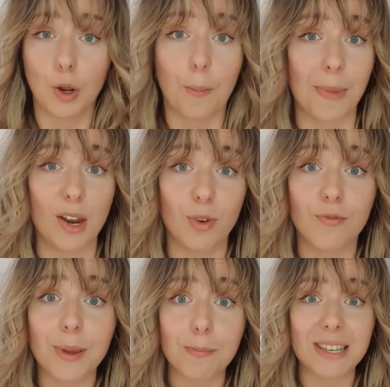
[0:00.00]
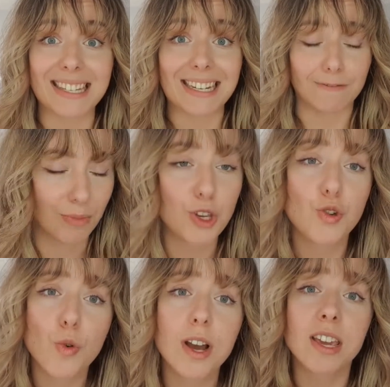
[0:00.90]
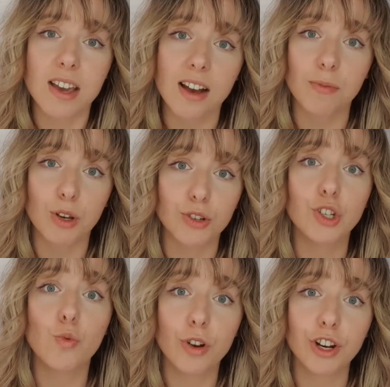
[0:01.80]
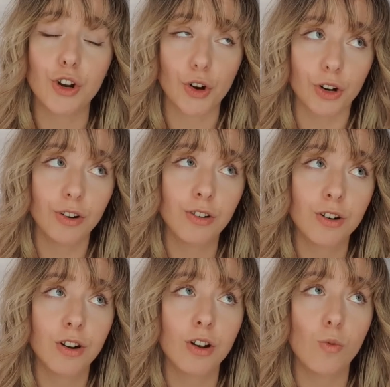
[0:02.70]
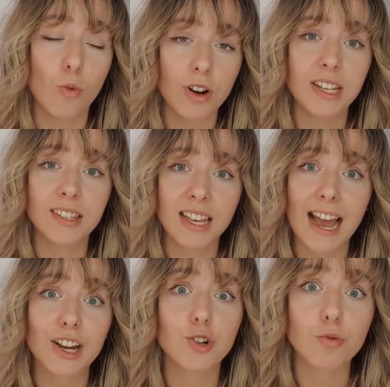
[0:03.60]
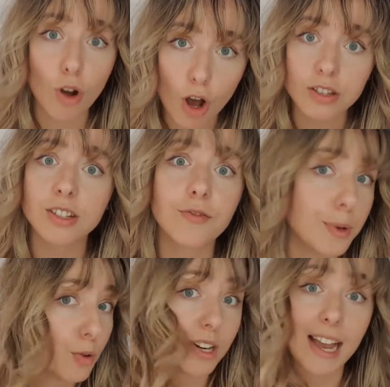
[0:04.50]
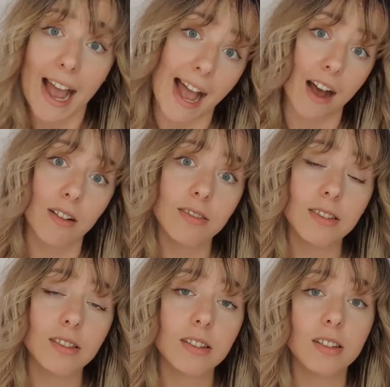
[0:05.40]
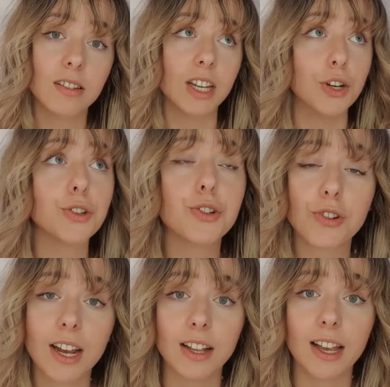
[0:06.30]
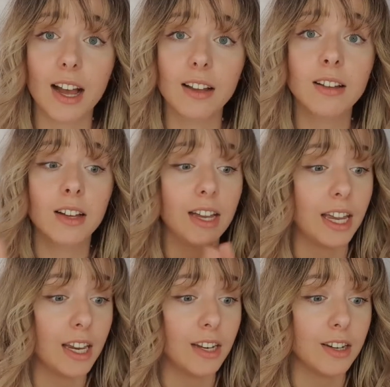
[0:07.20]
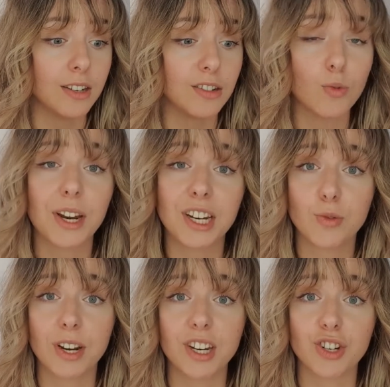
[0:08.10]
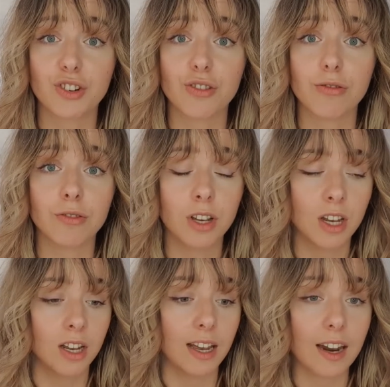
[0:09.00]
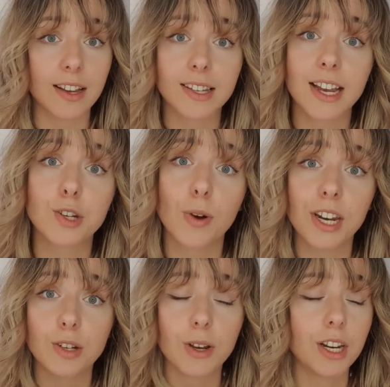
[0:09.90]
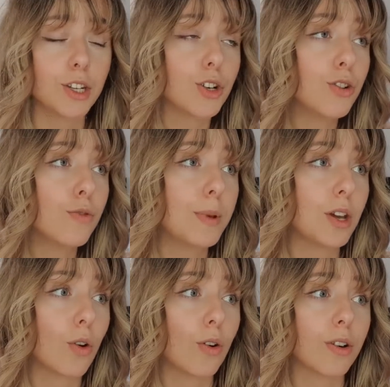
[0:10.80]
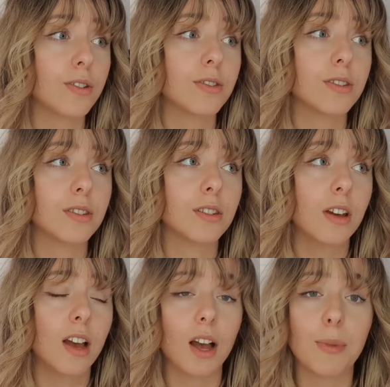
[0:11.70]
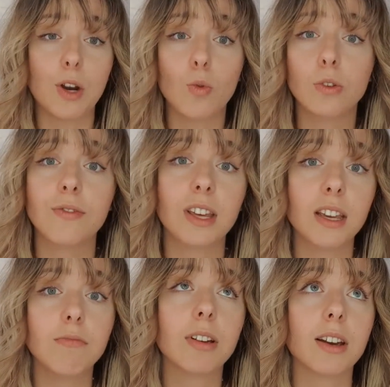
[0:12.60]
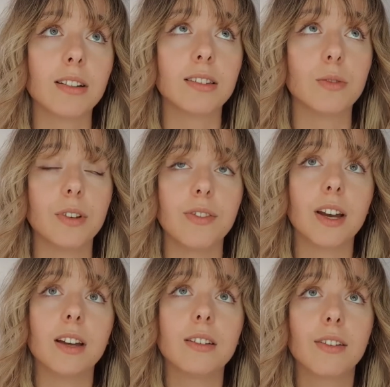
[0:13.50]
man, we've been busy. But you are here because you want to know what is the actual cost of building a house in Australia in 2022. And I say 2022 because, I mean, all of the impacts that we've had,